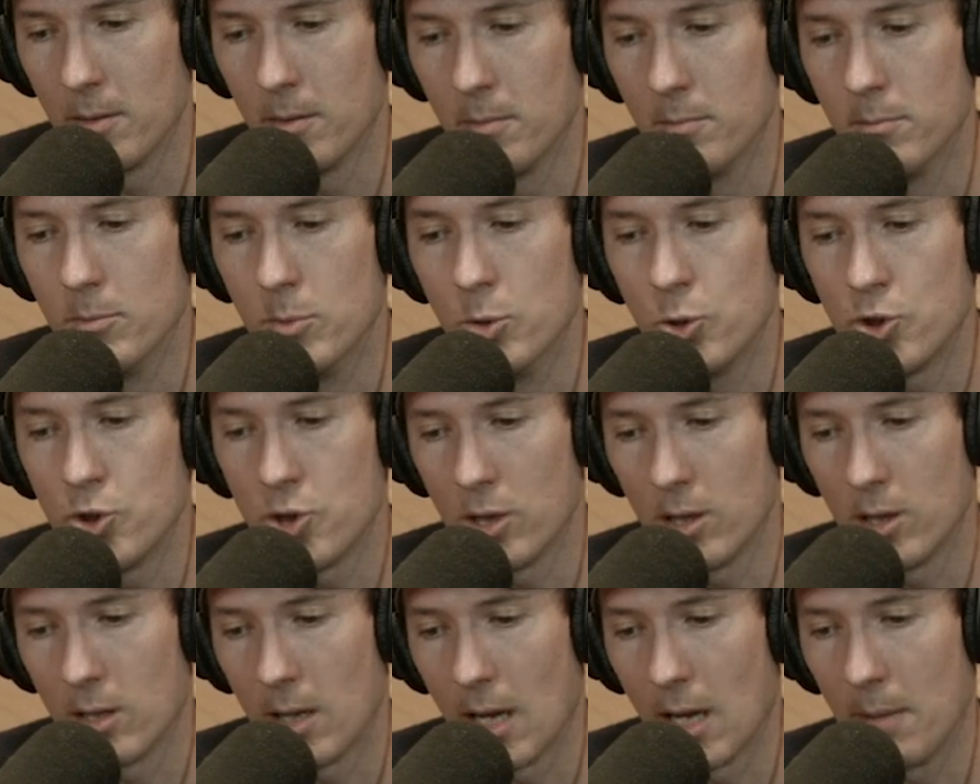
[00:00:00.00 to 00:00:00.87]

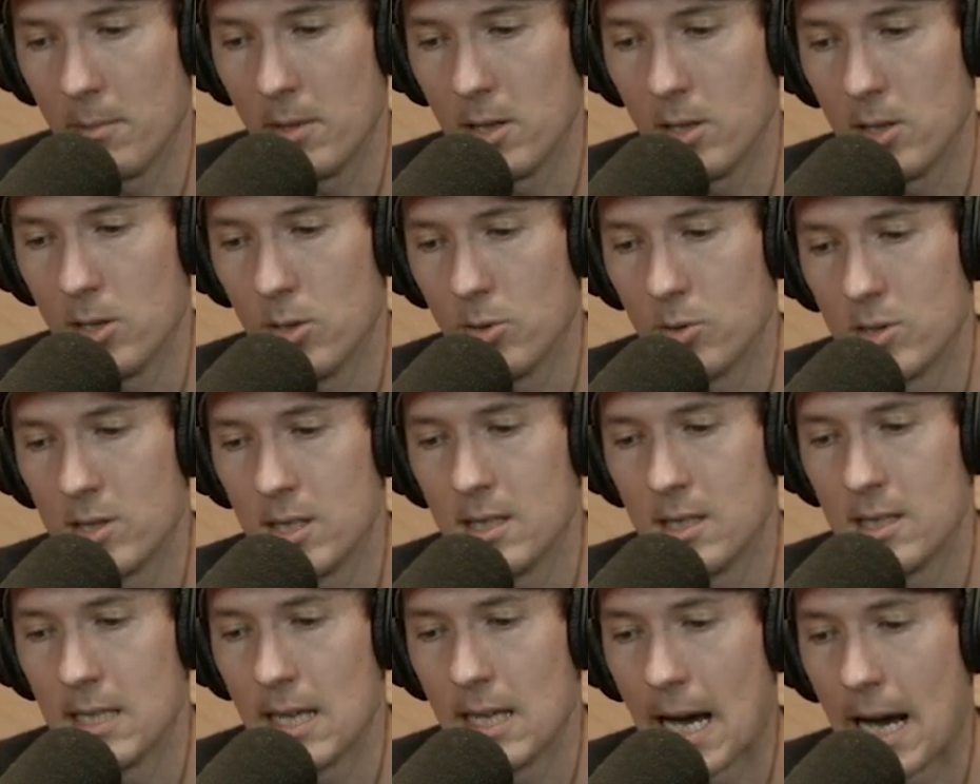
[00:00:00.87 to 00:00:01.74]
Meucci, M E U C
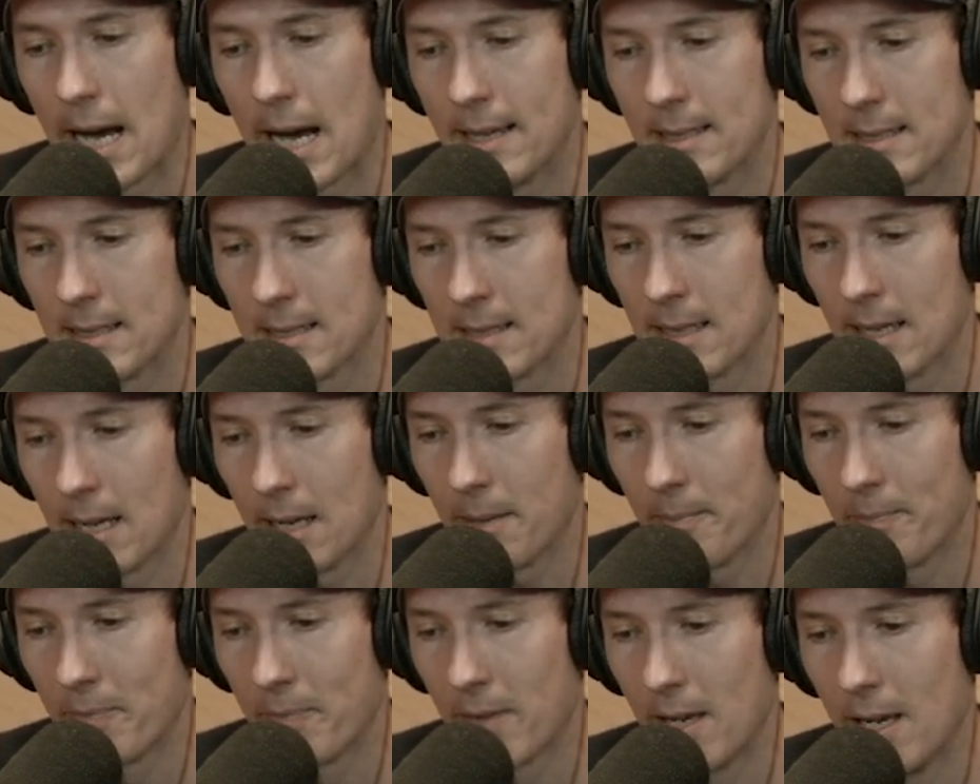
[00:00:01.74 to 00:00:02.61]
C I is his name.
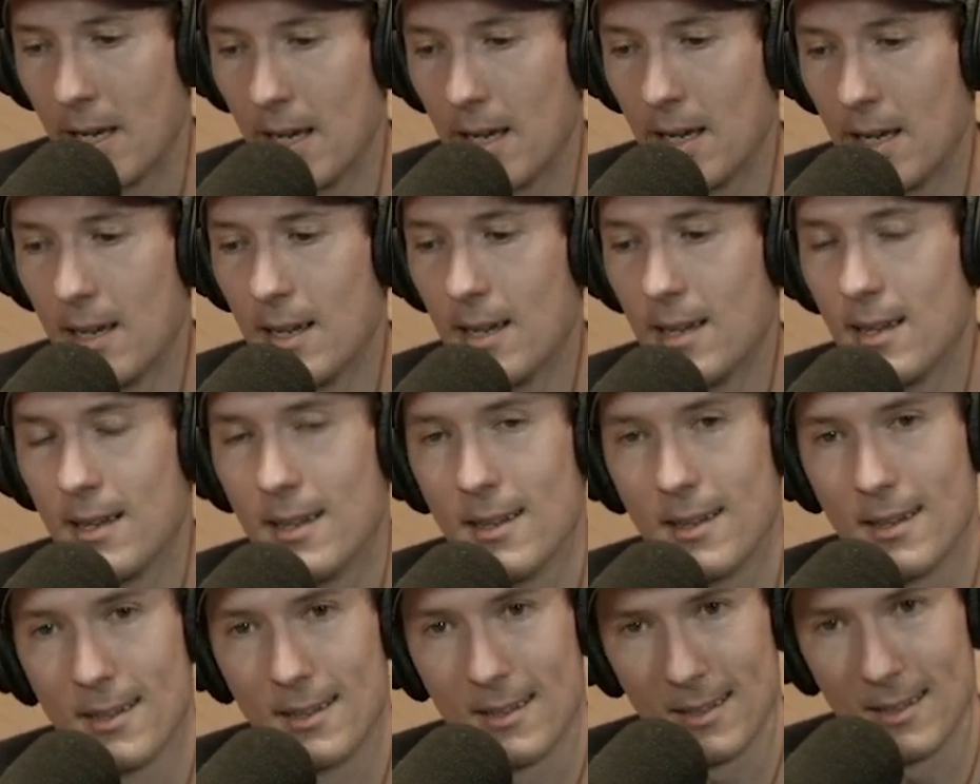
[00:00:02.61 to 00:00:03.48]
Of
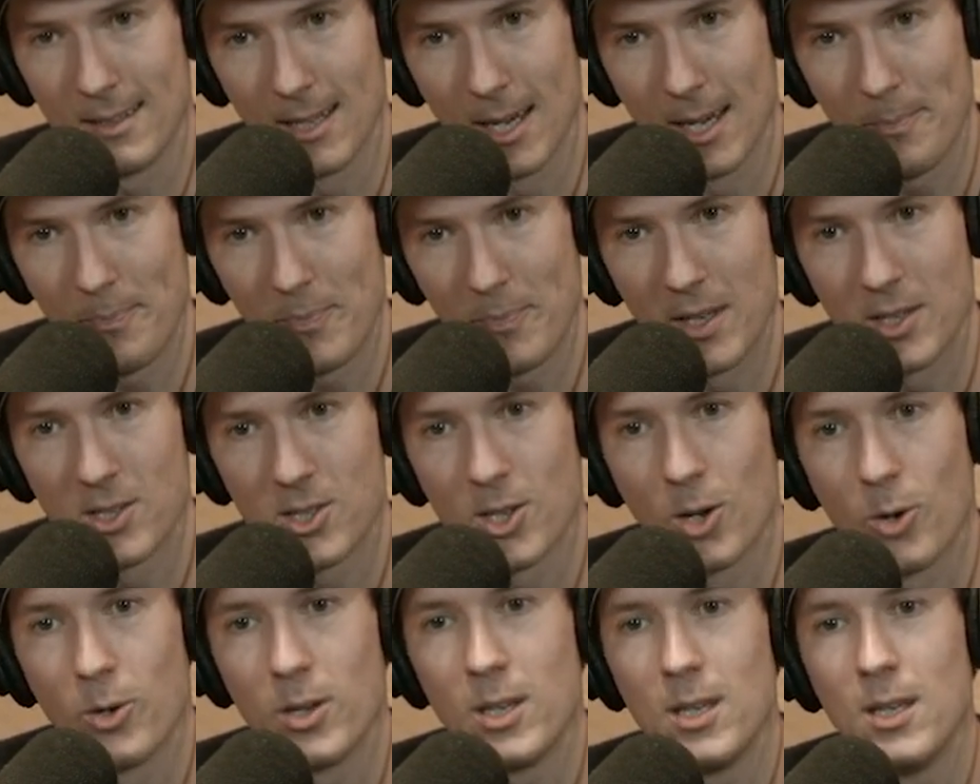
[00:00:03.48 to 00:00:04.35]
course. Yep. And
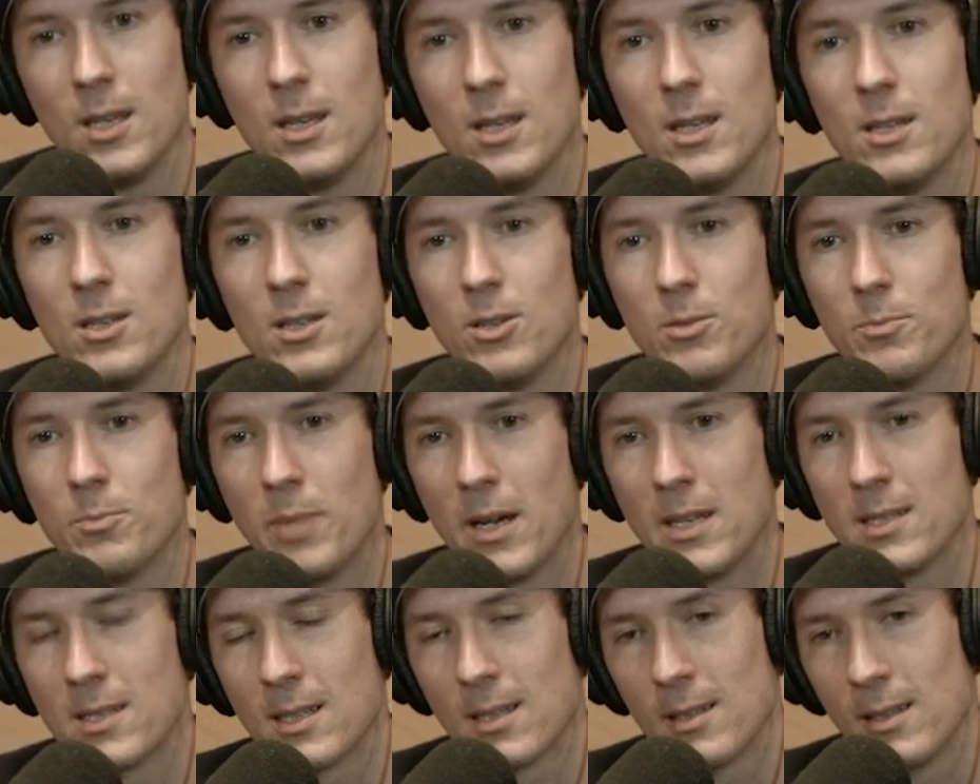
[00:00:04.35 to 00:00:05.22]
so he
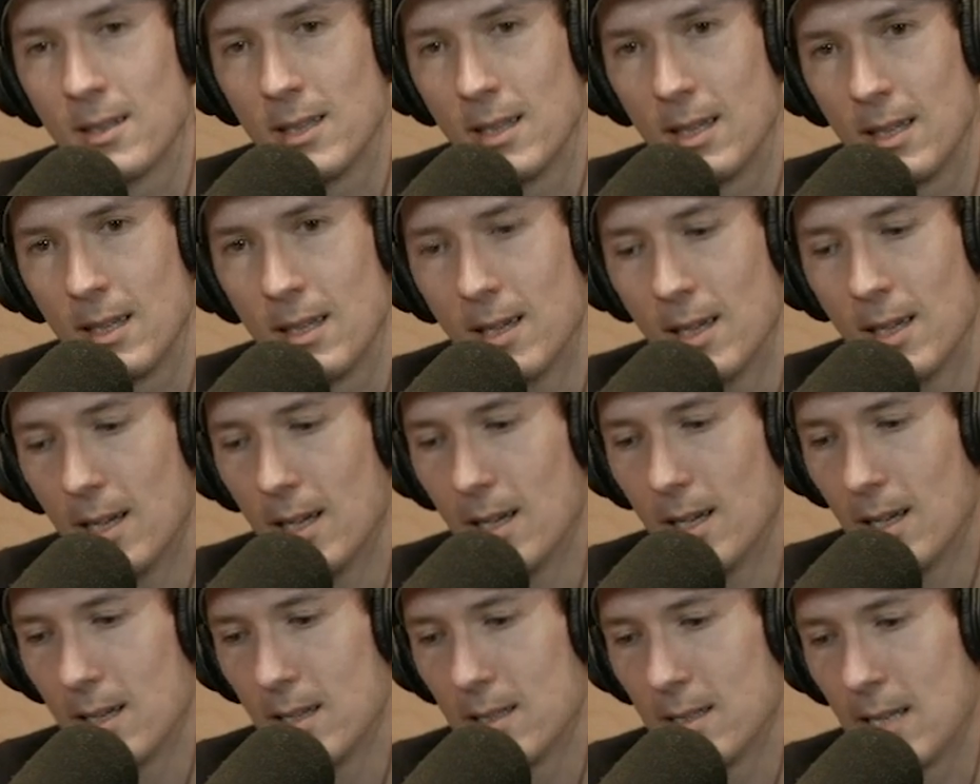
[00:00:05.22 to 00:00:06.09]
basically
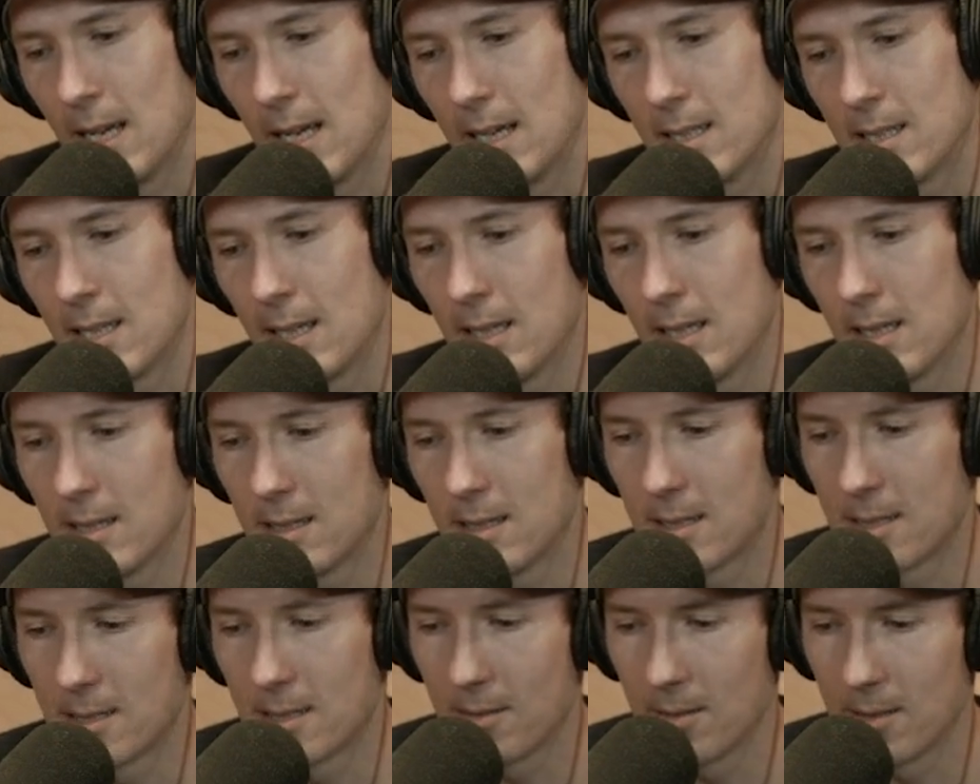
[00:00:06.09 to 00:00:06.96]
takes
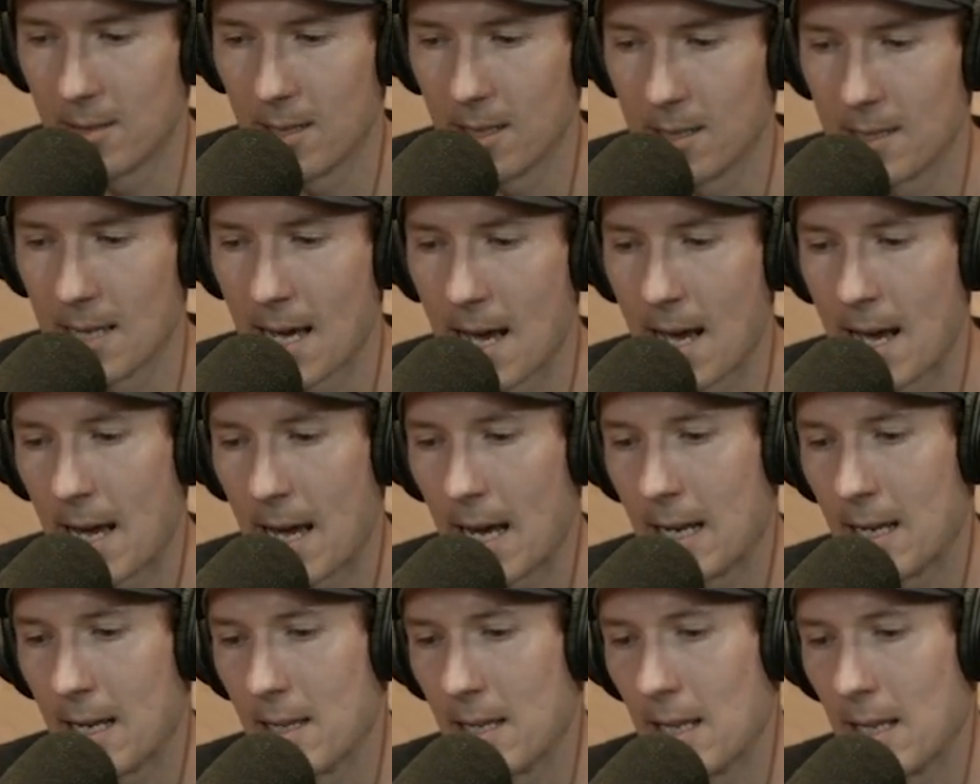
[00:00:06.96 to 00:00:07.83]
his
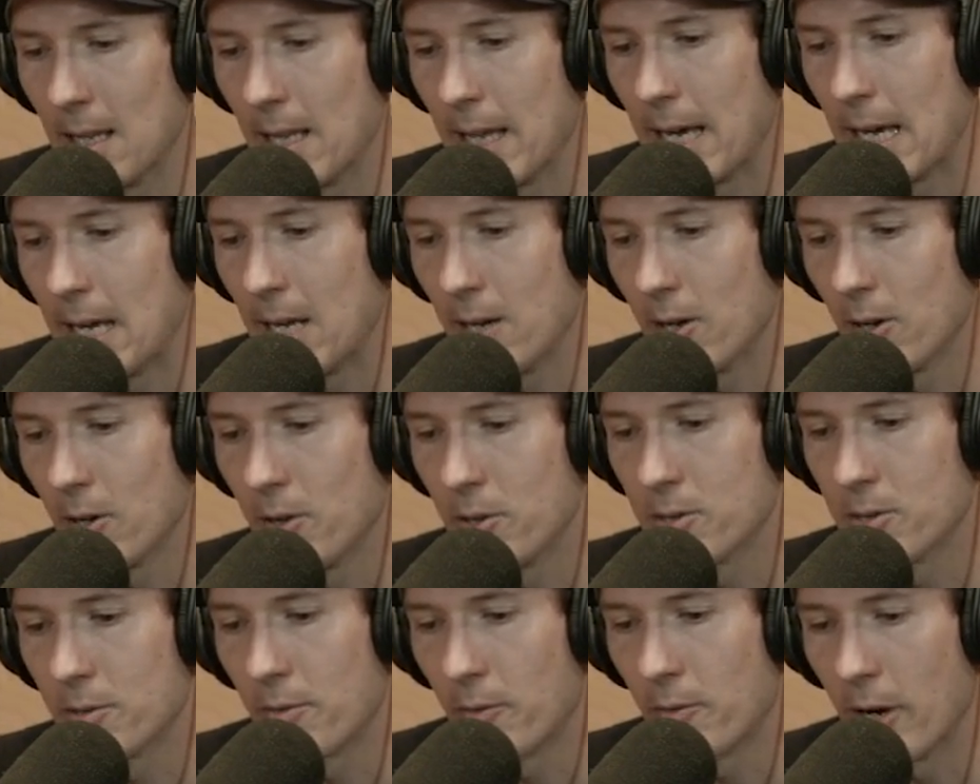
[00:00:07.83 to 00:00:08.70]
design, and then later
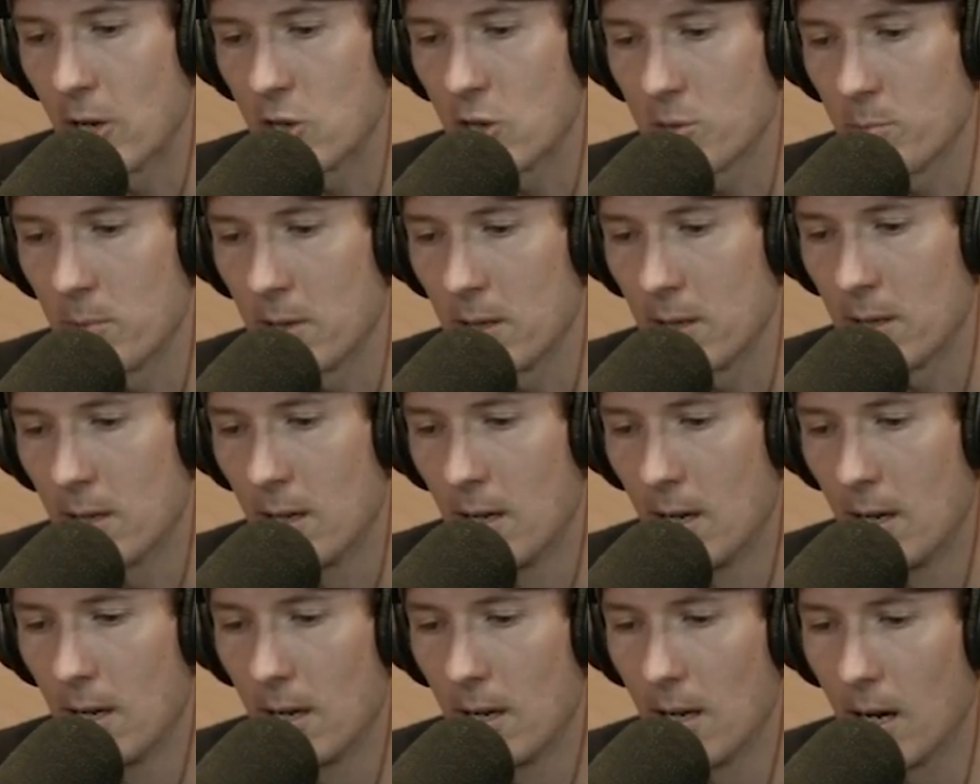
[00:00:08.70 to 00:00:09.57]
there's a Frenchman
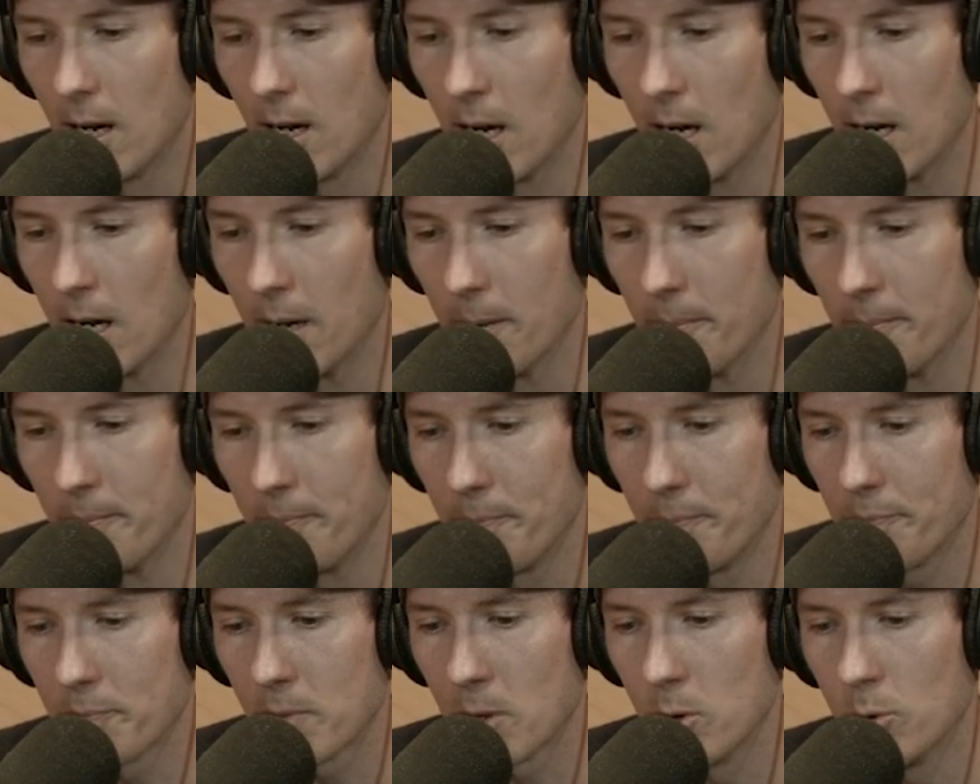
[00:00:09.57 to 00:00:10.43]
um,
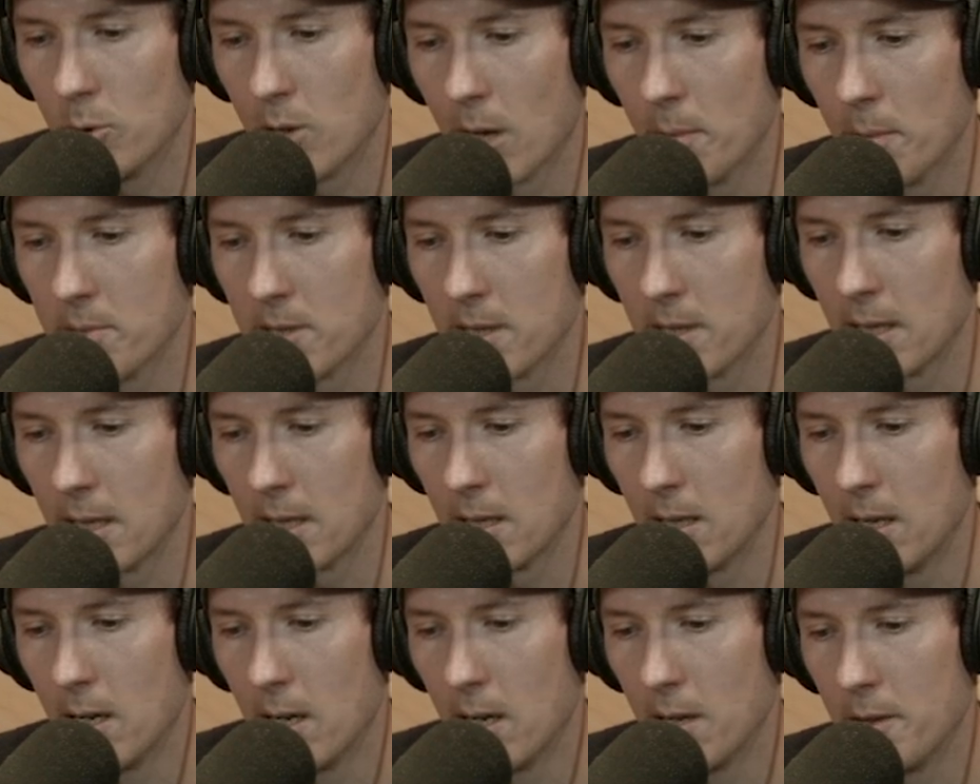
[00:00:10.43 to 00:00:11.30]
who comes
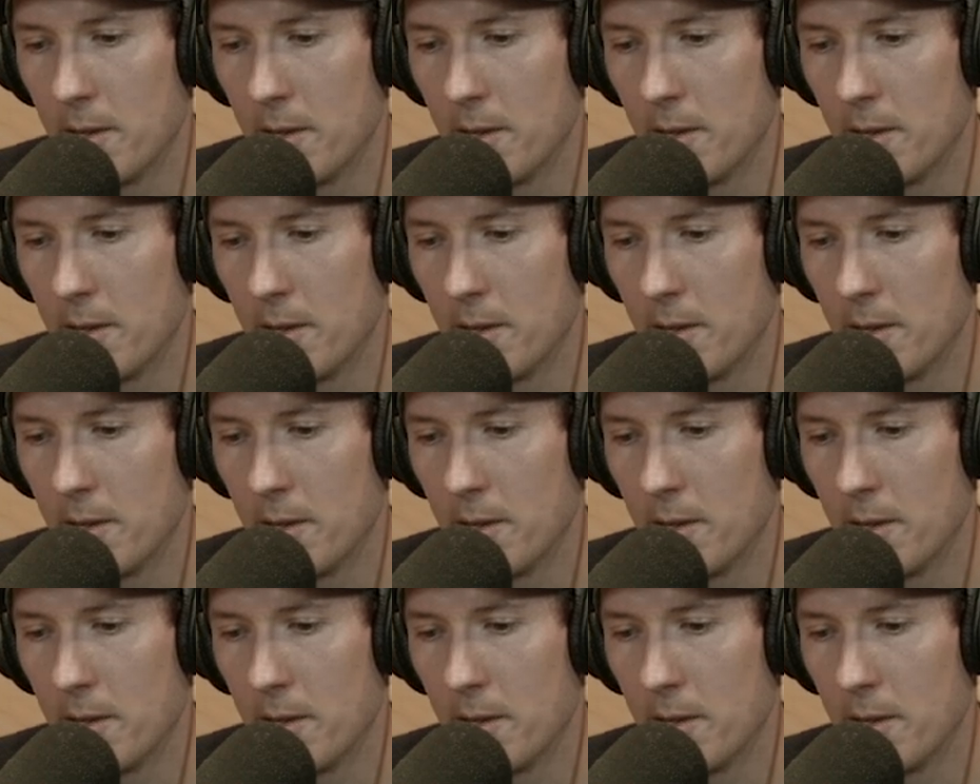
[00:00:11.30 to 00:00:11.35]
in.